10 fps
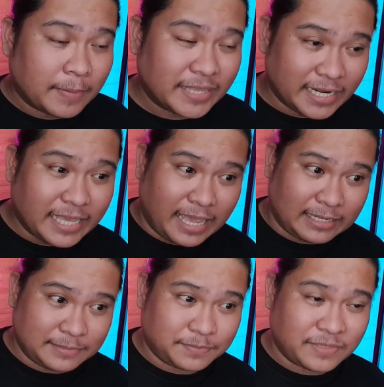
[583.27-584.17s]
But then
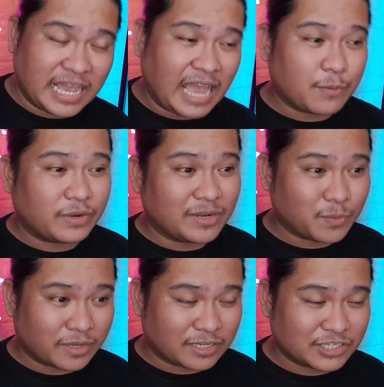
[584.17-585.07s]
again, I really
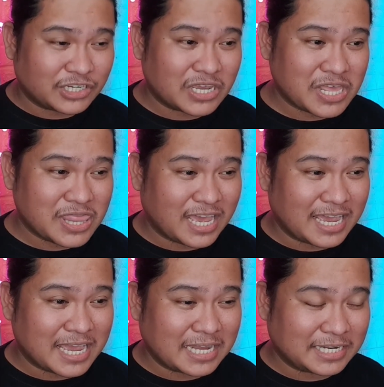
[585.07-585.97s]
wish
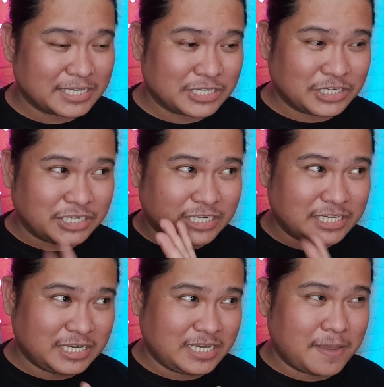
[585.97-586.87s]
that
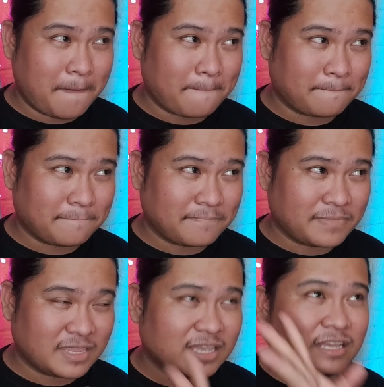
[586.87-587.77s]
she
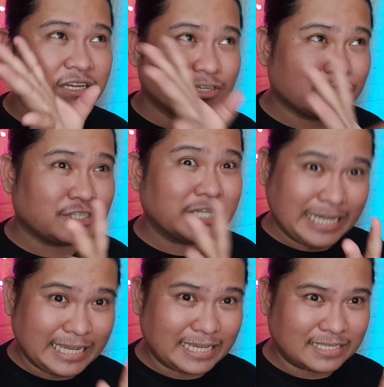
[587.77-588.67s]

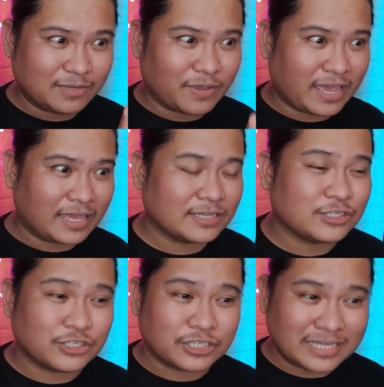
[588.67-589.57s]

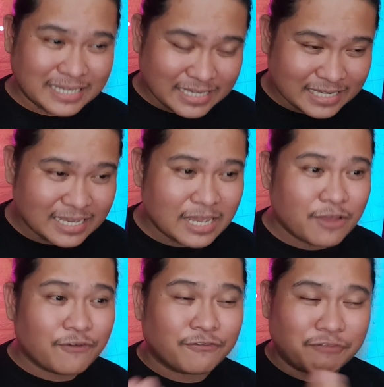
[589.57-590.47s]

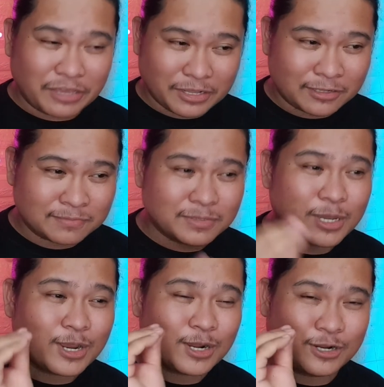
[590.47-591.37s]
filmed
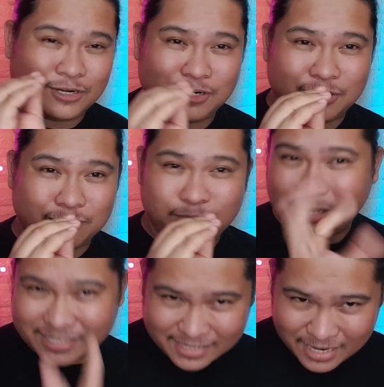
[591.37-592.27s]
her
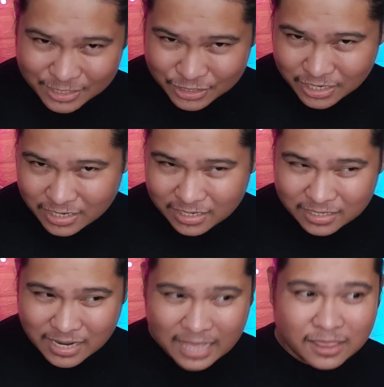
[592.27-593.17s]

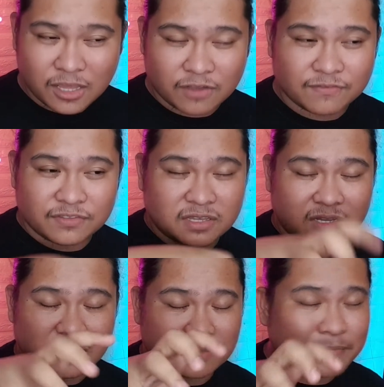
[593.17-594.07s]
presentation. I love
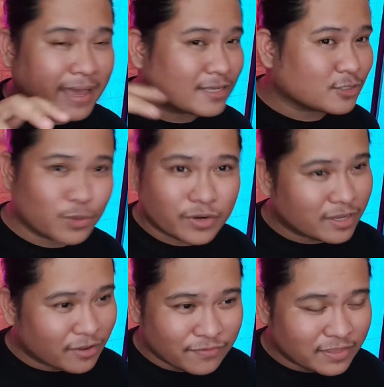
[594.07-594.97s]
the
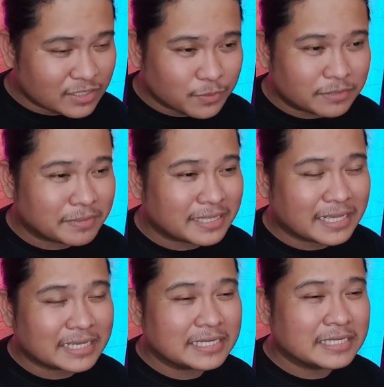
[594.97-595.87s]
backstory of this one, but,
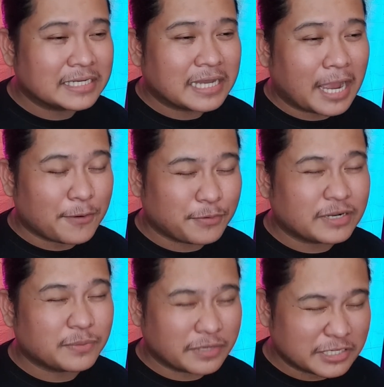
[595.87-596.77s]
like, I
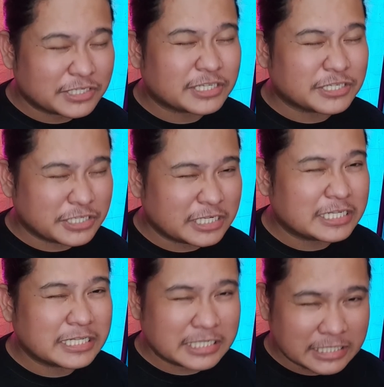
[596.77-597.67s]
really wish that she
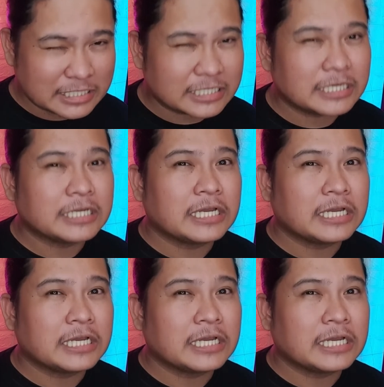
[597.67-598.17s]
didn't